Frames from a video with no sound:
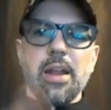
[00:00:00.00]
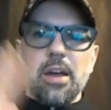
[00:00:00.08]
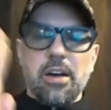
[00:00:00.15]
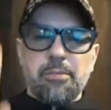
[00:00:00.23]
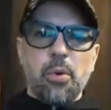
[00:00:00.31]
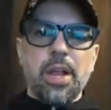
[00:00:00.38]

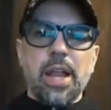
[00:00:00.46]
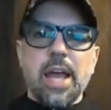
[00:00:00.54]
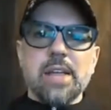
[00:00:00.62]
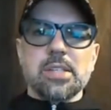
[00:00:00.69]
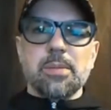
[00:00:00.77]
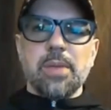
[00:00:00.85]
of point
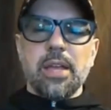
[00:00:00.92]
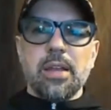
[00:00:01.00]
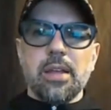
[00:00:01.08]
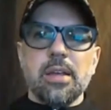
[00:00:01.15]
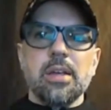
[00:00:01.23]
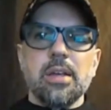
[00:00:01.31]
estimate
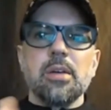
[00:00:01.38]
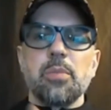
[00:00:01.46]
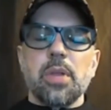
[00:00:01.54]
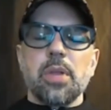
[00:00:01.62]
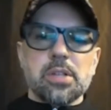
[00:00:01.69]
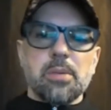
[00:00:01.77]

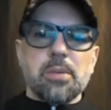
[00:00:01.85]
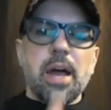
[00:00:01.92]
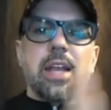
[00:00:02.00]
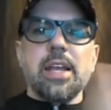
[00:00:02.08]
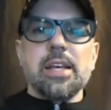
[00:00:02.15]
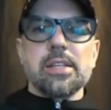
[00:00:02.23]
plus or
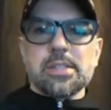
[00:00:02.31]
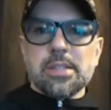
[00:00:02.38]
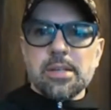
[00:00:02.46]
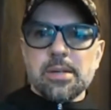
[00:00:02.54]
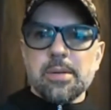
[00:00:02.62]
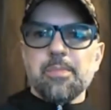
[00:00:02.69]
minus
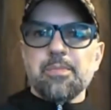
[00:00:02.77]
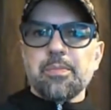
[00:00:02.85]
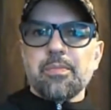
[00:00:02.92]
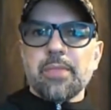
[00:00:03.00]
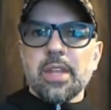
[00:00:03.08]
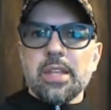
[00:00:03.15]

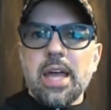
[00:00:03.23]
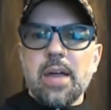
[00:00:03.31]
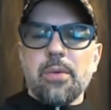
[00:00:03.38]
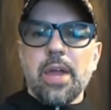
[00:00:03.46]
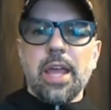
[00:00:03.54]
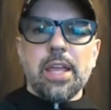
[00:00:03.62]

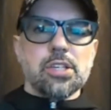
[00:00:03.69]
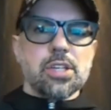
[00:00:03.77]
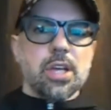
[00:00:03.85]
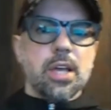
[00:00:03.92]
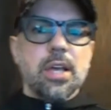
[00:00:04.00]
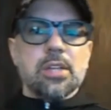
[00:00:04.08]
that range.
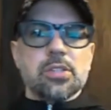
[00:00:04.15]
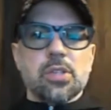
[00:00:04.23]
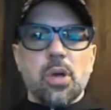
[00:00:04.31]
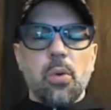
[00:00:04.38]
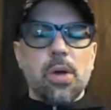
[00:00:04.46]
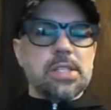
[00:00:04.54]

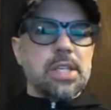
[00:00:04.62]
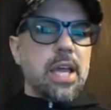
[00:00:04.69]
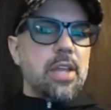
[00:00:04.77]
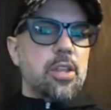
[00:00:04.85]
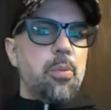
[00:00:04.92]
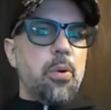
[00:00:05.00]
So once
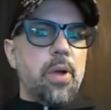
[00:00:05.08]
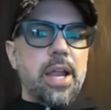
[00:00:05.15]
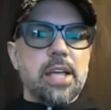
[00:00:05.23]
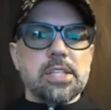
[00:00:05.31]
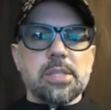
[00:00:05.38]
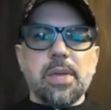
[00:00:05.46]
again, the point
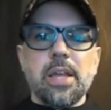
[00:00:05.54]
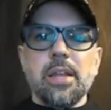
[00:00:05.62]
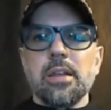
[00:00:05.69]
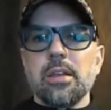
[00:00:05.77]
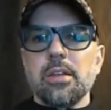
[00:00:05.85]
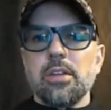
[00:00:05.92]
estimate,
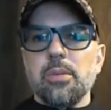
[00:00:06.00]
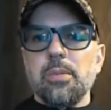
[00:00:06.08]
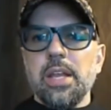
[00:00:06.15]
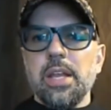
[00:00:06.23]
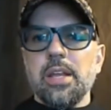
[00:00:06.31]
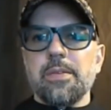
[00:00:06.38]
your
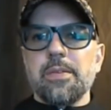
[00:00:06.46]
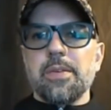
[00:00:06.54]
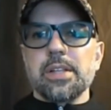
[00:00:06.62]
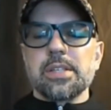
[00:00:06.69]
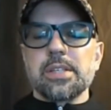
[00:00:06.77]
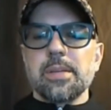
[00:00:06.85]
mean
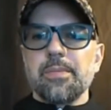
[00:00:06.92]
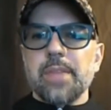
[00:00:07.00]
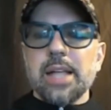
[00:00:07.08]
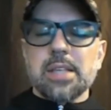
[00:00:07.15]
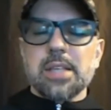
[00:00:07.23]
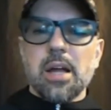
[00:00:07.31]
difference.
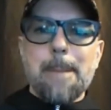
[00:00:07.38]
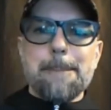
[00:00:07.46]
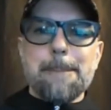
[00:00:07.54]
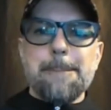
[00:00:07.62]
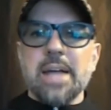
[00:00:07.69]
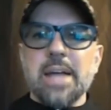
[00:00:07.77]
That's our
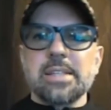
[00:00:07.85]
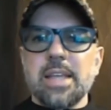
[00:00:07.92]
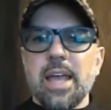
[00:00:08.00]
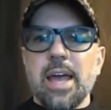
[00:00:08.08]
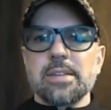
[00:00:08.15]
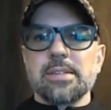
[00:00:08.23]
best
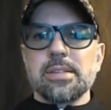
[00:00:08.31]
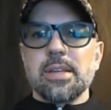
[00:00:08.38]
guess.